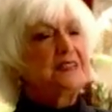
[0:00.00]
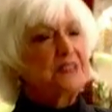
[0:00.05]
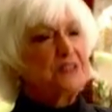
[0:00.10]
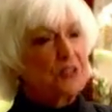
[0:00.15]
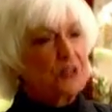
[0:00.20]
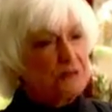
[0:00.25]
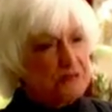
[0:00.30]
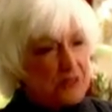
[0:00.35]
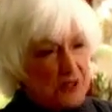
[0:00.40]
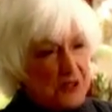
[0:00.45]

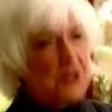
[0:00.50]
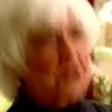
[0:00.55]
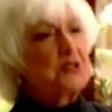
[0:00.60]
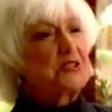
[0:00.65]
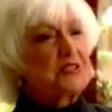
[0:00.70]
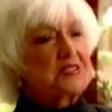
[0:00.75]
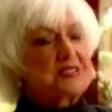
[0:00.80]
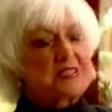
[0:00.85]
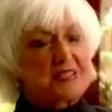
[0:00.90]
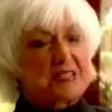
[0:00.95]
you've
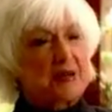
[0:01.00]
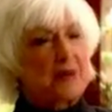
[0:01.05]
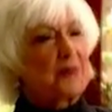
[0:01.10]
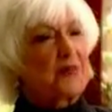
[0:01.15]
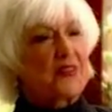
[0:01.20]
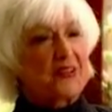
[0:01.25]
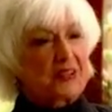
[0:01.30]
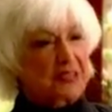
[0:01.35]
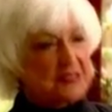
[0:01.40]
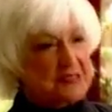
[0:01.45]
learned
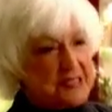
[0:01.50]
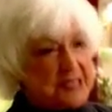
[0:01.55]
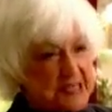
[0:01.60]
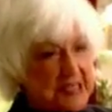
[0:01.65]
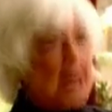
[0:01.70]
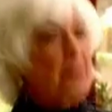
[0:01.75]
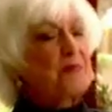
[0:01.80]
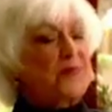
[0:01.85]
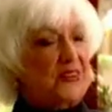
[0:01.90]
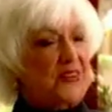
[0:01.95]
something
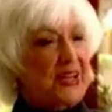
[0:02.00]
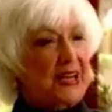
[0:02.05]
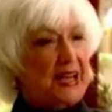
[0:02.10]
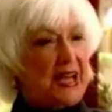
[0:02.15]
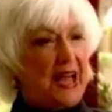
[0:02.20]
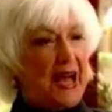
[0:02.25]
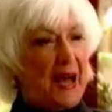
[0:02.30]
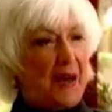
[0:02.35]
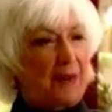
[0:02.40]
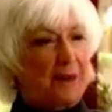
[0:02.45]

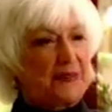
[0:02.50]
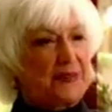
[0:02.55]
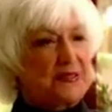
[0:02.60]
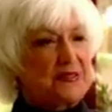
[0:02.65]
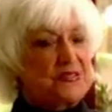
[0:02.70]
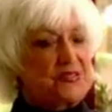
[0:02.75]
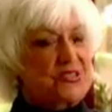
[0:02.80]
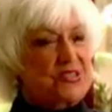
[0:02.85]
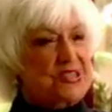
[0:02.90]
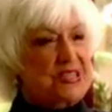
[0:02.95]

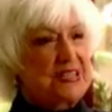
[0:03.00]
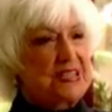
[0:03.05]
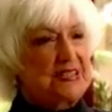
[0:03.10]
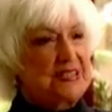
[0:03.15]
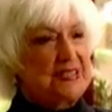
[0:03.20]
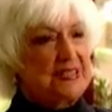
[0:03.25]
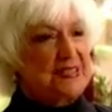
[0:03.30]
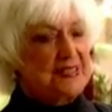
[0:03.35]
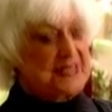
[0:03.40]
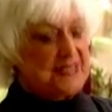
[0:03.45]
happens,
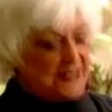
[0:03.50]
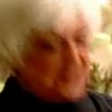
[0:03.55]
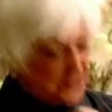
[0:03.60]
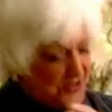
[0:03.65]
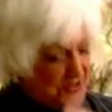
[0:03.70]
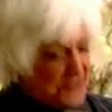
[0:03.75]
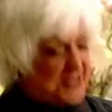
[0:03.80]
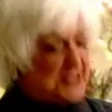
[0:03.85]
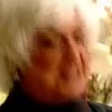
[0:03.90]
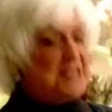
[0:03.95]
and
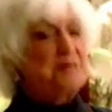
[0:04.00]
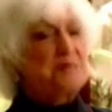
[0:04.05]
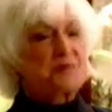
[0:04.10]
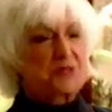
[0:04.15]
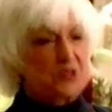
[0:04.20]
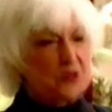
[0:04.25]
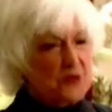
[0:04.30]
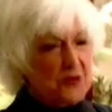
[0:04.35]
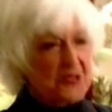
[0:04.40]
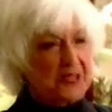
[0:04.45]
just keep
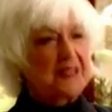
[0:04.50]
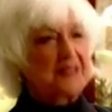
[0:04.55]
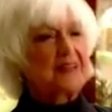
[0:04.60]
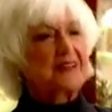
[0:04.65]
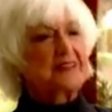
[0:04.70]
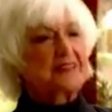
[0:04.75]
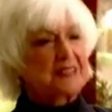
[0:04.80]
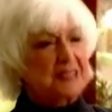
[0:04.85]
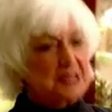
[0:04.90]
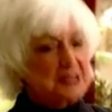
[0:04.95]
doing it
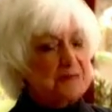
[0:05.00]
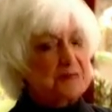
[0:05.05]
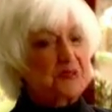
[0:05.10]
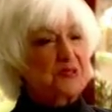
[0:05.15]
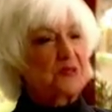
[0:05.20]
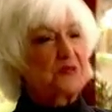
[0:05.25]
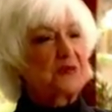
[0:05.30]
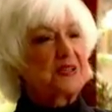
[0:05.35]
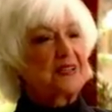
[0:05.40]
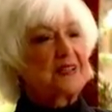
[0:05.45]
and keep
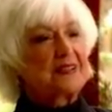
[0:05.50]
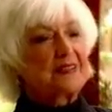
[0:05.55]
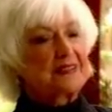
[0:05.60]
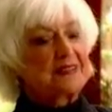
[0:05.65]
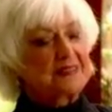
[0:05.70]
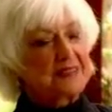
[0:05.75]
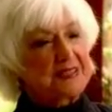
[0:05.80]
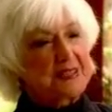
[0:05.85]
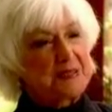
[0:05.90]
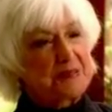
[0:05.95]
doing it
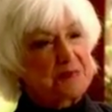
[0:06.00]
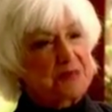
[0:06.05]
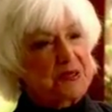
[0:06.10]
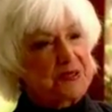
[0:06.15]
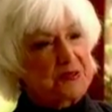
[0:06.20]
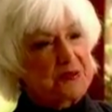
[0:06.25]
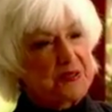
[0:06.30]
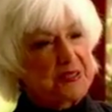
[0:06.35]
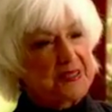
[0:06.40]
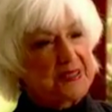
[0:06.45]
and keep
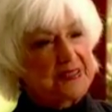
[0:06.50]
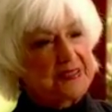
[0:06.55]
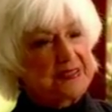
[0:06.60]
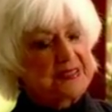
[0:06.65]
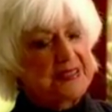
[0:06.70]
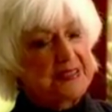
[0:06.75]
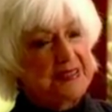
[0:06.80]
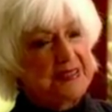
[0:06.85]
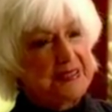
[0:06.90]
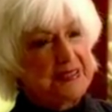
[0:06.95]
doing it.
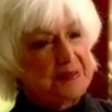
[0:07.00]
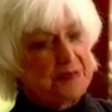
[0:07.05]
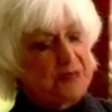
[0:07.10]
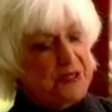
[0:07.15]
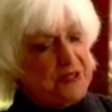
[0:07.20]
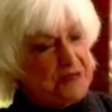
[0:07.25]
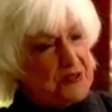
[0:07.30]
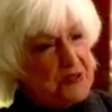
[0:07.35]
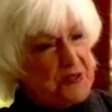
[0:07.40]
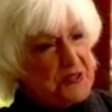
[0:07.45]

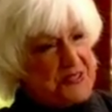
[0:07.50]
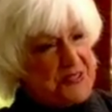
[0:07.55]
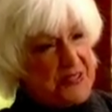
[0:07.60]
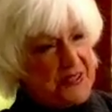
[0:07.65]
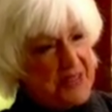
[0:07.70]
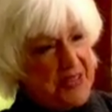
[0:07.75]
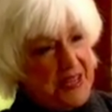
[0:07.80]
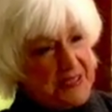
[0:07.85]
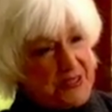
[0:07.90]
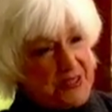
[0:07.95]
But of course
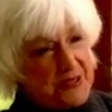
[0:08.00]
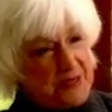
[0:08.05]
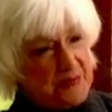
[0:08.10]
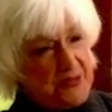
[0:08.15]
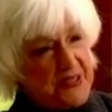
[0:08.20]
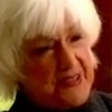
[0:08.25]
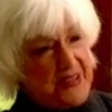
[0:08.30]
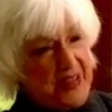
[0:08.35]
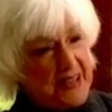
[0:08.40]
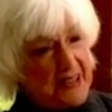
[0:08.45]
there has to
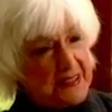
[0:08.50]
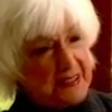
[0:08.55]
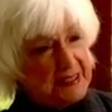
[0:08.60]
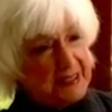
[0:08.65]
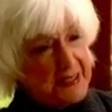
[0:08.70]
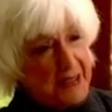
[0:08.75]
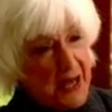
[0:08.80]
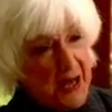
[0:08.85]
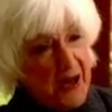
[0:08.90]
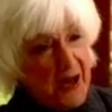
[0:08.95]
be that
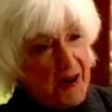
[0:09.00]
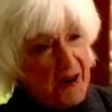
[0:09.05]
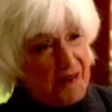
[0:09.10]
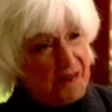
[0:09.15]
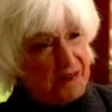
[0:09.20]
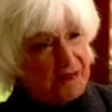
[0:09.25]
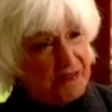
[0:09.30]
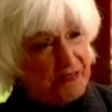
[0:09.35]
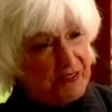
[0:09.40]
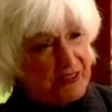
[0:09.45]

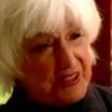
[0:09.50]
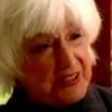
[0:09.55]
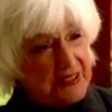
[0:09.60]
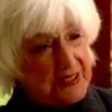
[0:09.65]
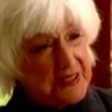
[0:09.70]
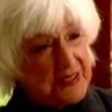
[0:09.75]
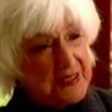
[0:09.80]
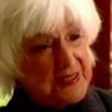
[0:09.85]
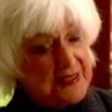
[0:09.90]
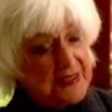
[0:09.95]
love,
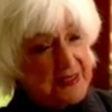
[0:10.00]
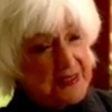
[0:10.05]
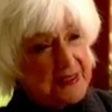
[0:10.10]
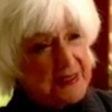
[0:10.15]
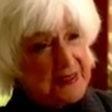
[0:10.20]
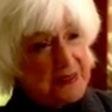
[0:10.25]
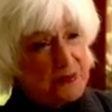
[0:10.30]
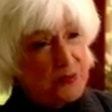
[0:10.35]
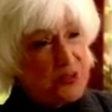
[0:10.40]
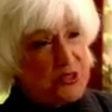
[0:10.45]

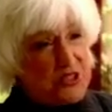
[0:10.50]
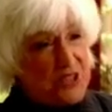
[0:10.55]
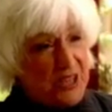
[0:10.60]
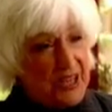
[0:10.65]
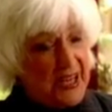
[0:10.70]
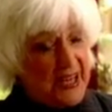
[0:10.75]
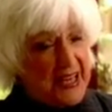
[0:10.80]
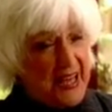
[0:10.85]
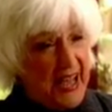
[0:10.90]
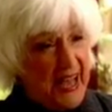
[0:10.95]
which
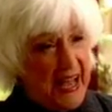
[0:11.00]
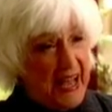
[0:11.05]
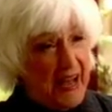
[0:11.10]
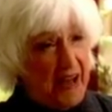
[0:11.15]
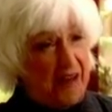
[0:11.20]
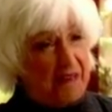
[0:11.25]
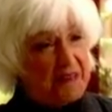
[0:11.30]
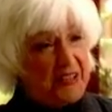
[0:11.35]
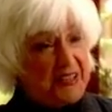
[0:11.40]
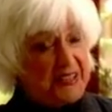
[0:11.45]
I
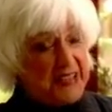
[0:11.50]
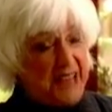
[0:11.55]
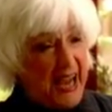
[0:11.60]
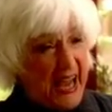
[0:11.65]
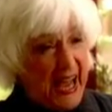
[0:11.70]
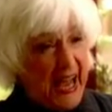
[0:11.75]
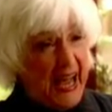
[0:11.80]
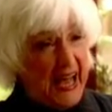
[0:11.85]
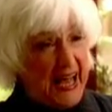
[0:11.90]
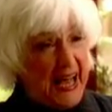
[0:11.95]
have and
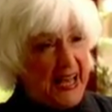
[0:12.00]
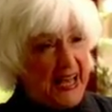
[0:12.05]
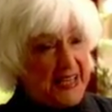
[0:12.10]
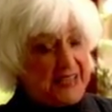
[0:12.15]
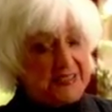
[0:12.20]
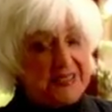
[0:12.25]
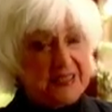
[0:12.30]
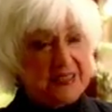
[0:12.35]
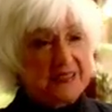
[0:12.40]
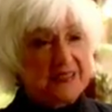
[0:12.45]

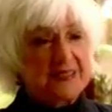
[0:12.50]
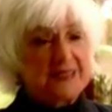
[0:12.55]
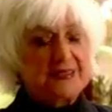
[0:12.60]
had,